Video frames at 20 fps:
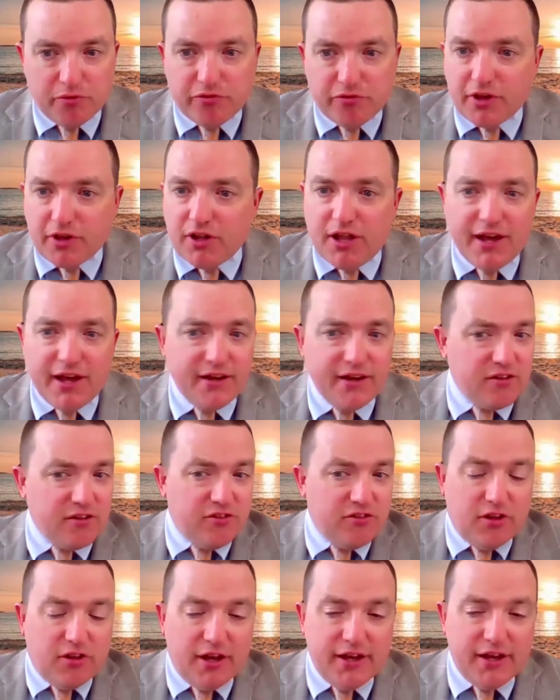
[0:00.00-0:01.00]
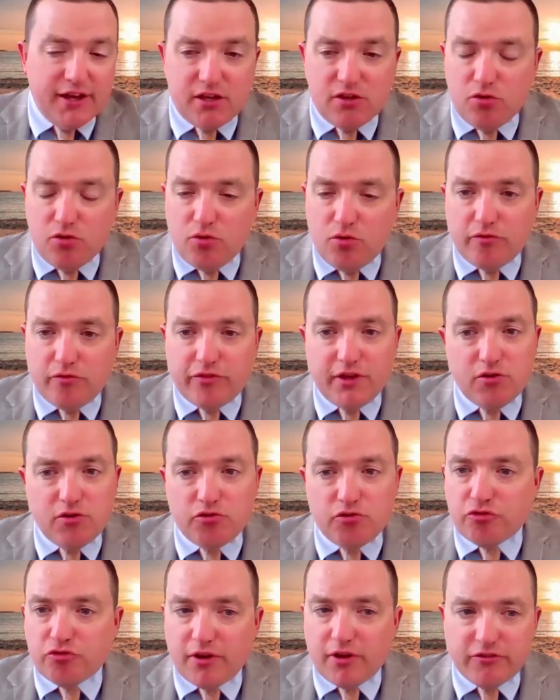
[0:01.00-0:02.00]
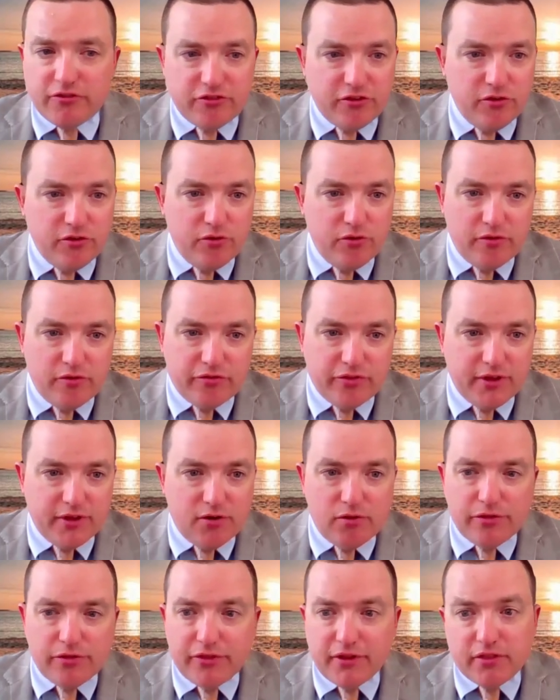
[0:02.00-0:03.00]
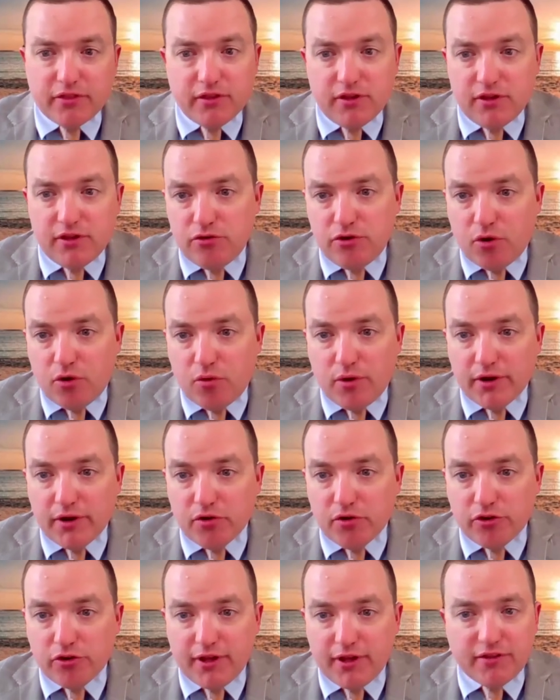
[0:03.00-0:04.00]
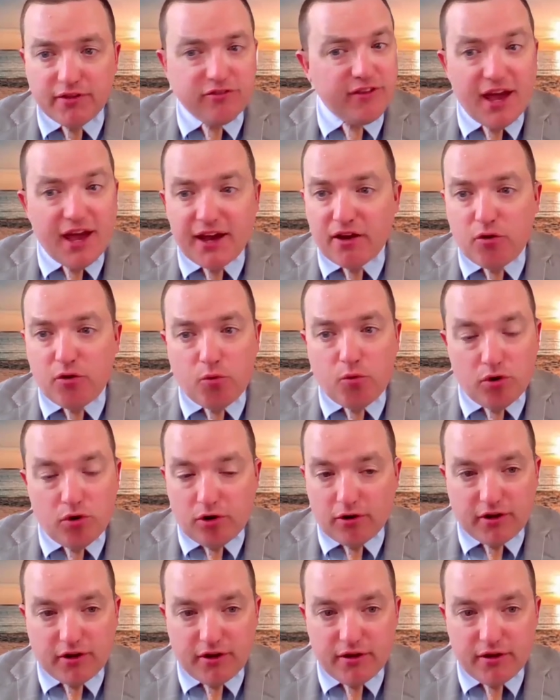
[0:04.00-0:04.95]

If the client doesn't like you, if they don't trust you, if they don't think that you know what you're doing, it's not going to work.